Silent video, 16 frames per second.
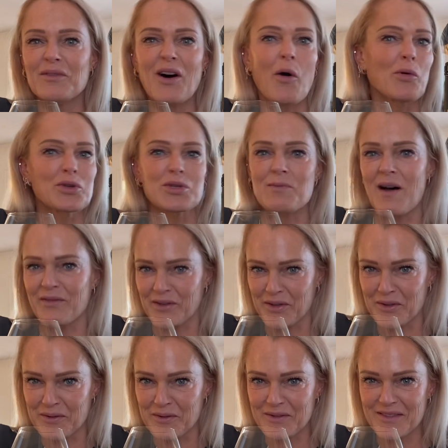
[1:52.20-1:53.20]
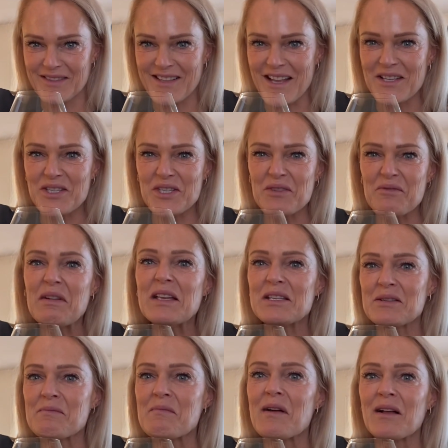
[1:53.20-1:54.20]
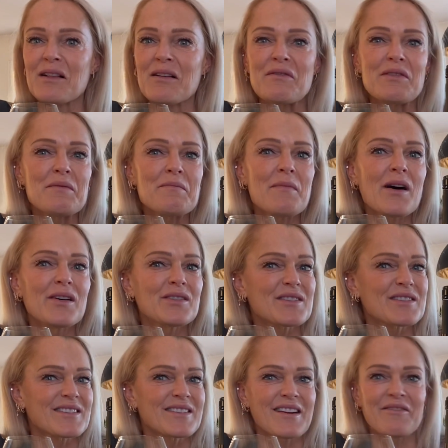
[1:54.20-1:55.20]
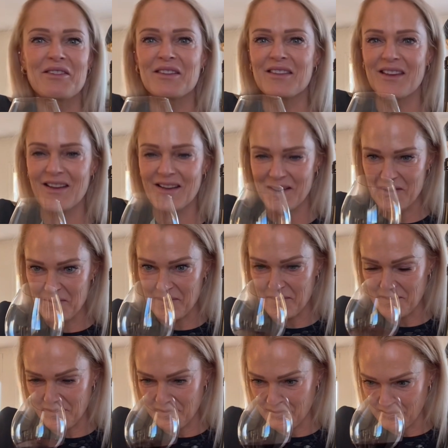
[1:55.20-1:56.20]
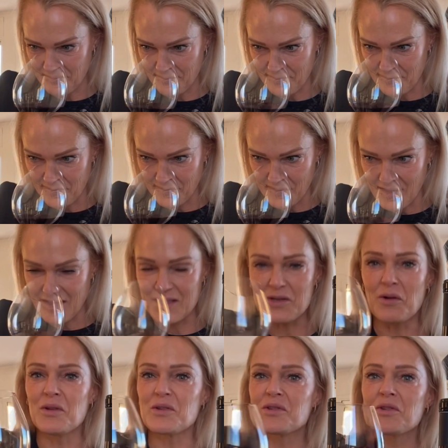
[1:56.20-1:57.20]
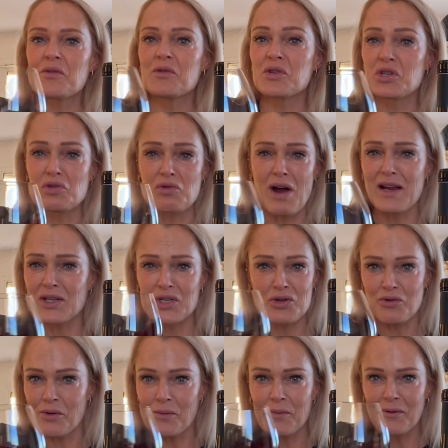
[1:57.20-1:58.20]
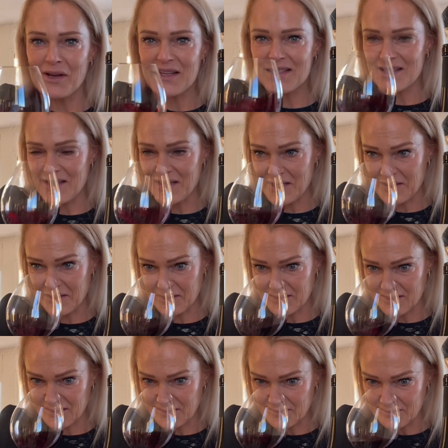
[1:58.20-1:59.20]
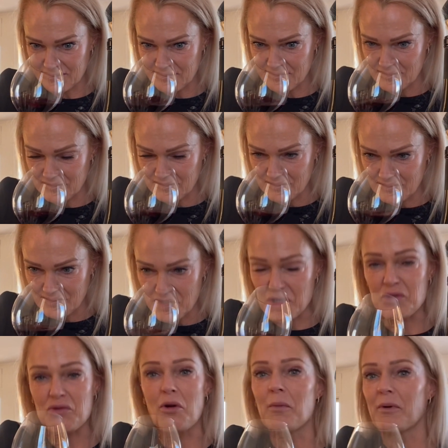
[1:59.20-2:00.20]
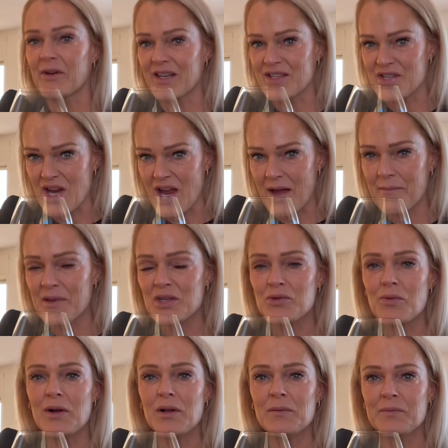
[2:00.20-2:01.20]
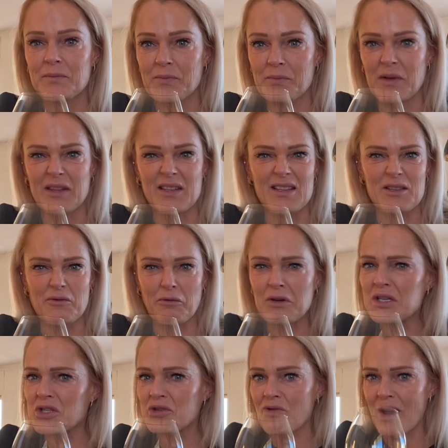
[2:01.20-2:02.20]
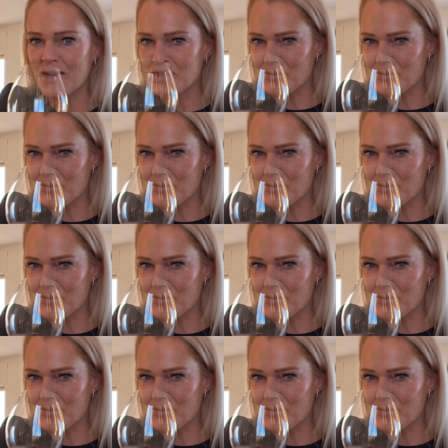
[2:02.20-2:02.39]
autumn afternoon. That sweet smell of the moss and everything. It's also dried strawberries, strawberry jam as well, but these freeze-dried